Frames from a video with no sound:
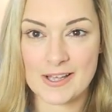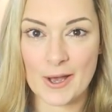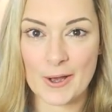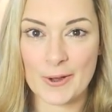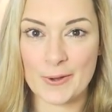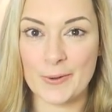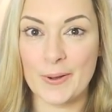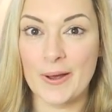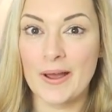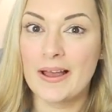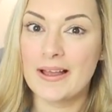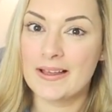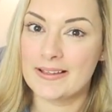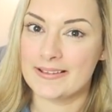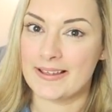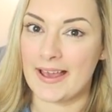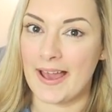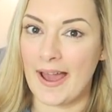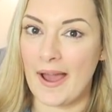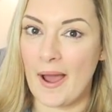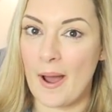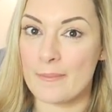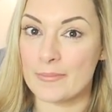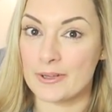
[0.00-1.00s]
so
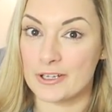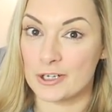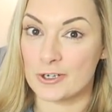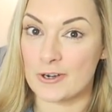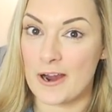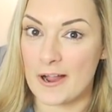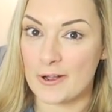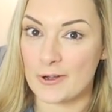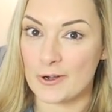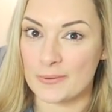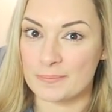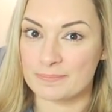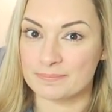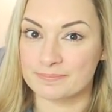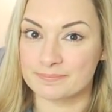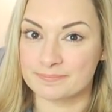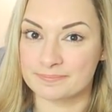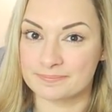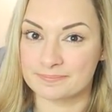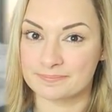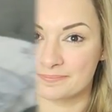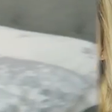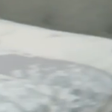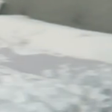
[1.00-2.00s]
yeah i'm gonna crack on
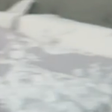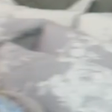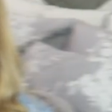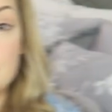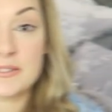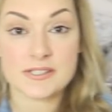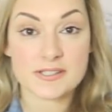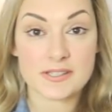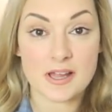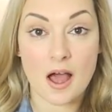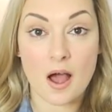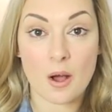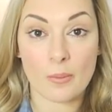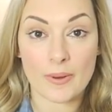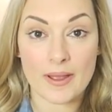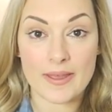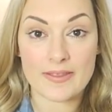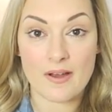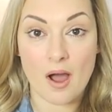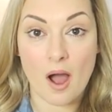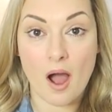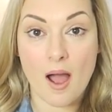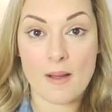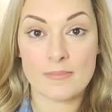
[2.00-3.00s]
so to start
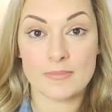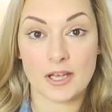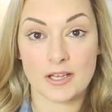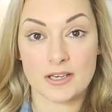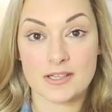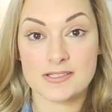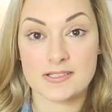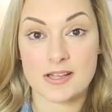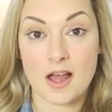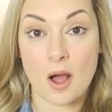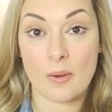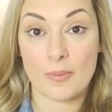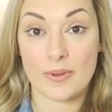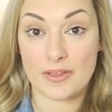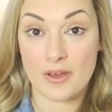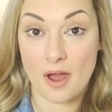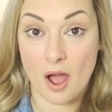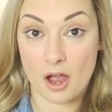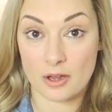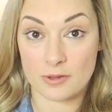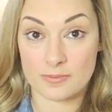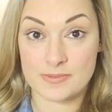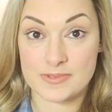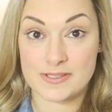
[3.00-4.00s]
with, I'm going to start with
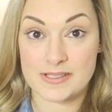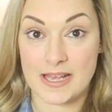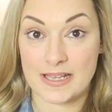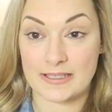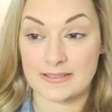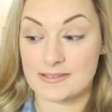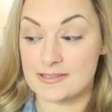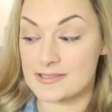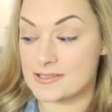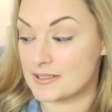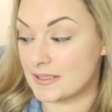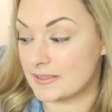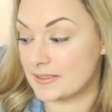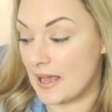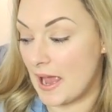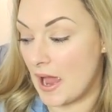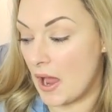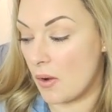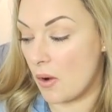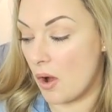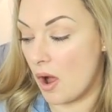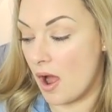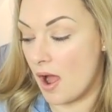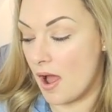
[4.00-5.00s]
HomeSense.
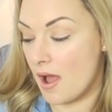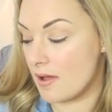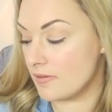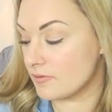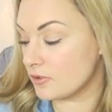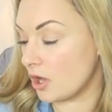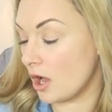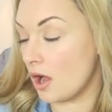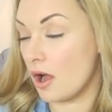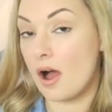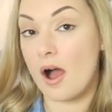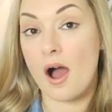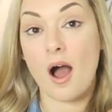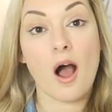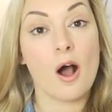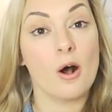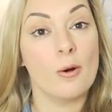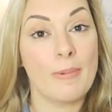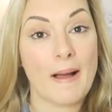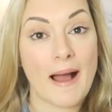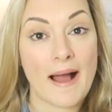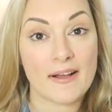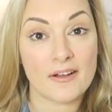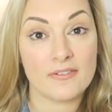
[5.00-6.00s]
Now, I have got a
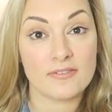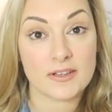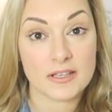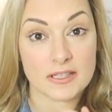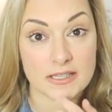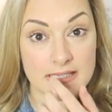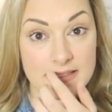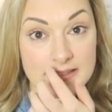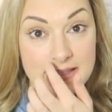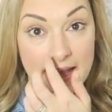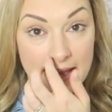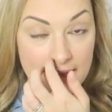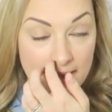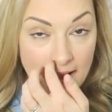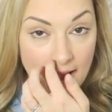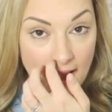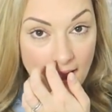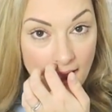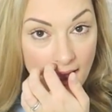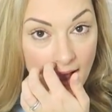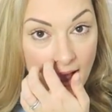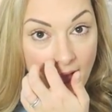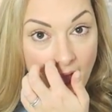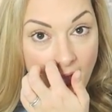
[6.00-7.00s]
whole bag of goodies
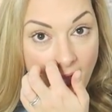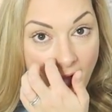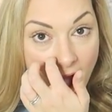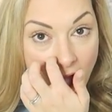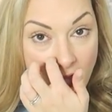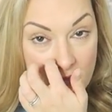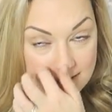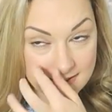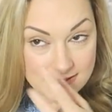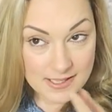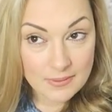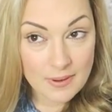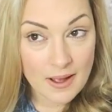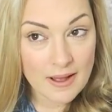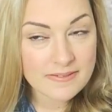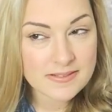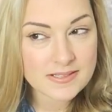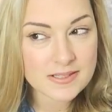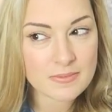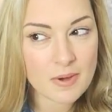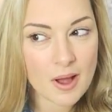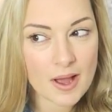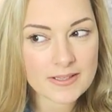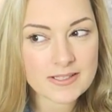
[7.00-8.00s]
here. I still have
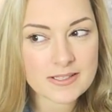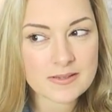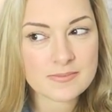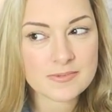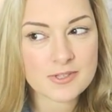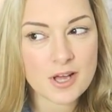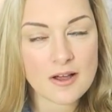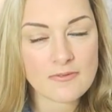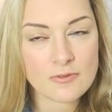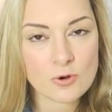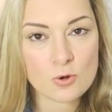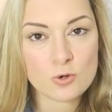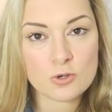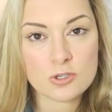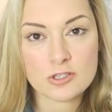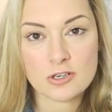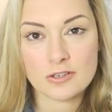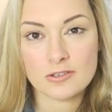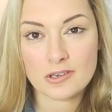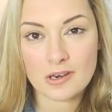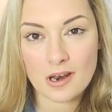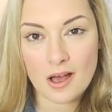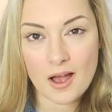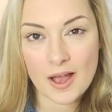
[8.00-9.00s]
some items that I've ordered
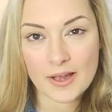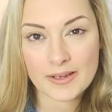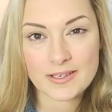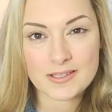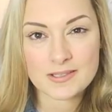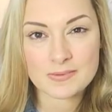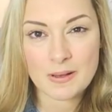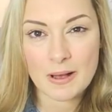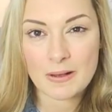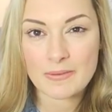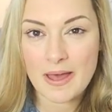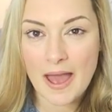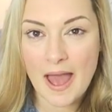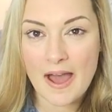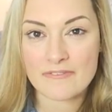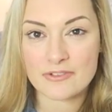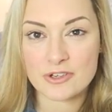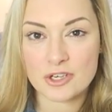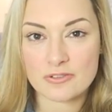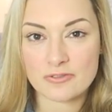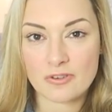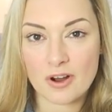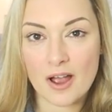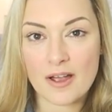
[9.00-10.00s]
online as well that
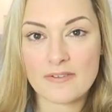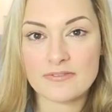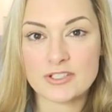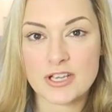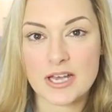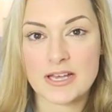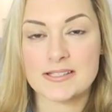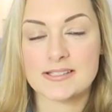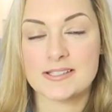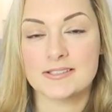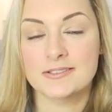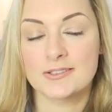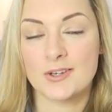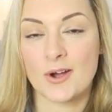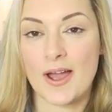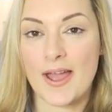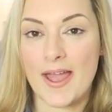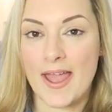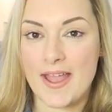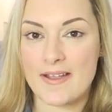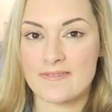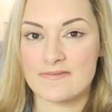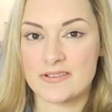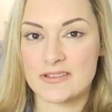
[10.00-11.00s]
haven't arrived yet. So
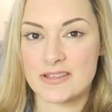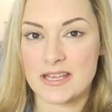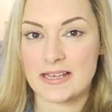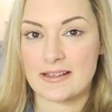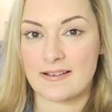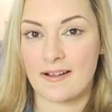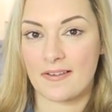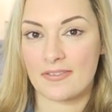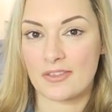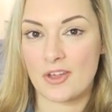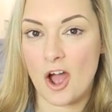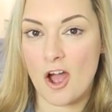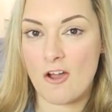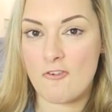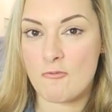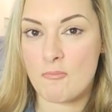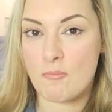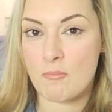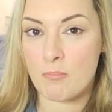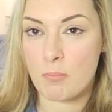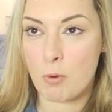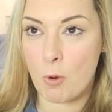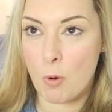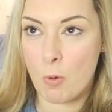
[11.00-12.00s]
not everything that
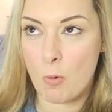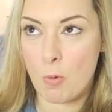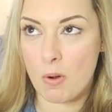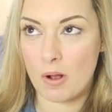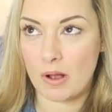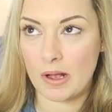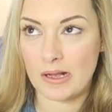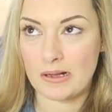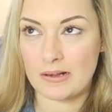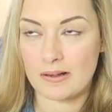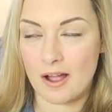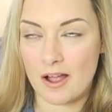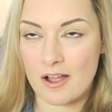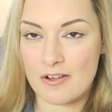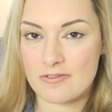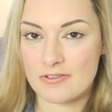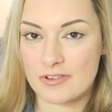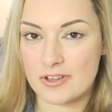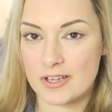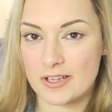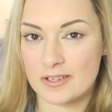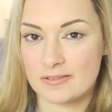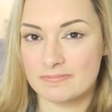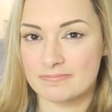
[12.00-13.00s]
I've bought
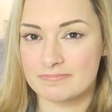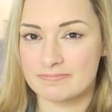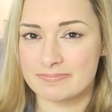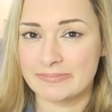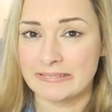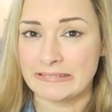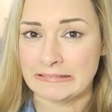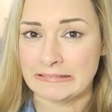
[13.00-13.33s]
over